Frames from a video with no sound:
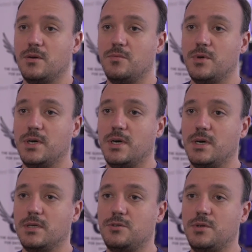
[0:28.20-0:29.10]
We
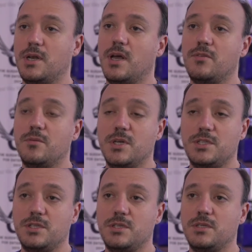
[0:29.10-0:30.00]
are doing live
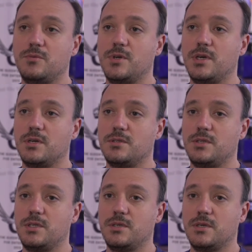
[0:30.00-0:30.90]
imaging, we are
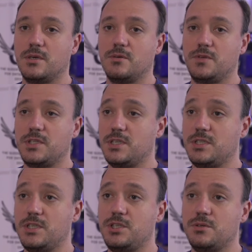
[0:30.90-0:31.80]
doing
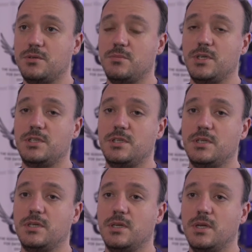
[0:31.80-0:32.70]
fixed tissue
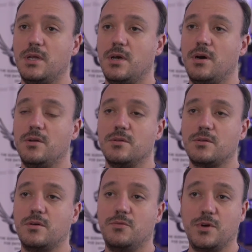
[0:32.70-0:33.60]
imaging on
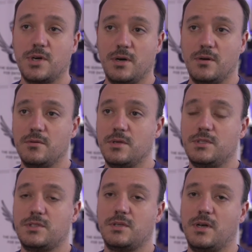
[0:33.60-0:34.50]
Confocal,
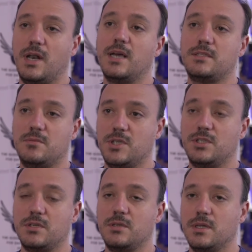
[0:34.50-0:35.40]
it's light
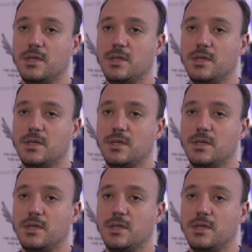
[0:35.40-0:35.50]
imaging.